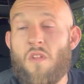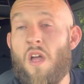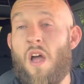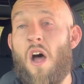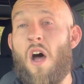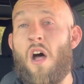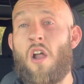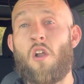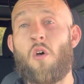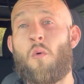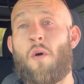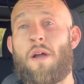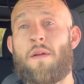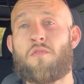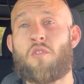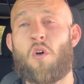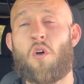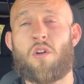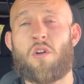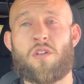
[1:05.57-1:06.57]
I don't know why I'm
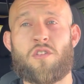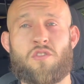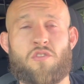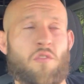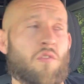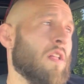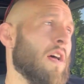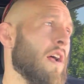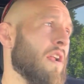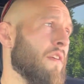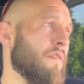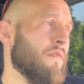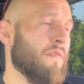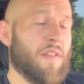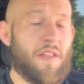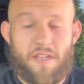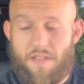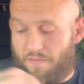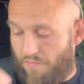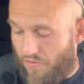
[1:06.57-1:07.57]
talking so loud. I feel
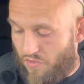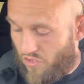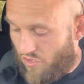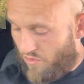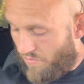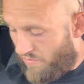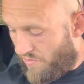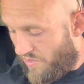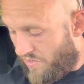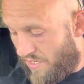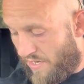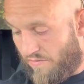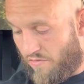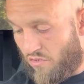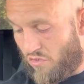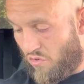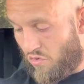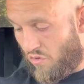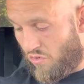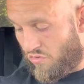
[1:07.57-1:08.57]
like for some reason I have
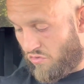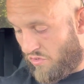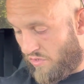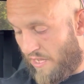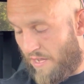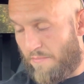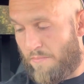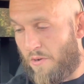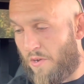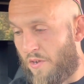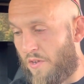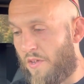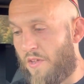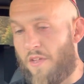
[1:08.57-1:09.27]
to talk so loud, but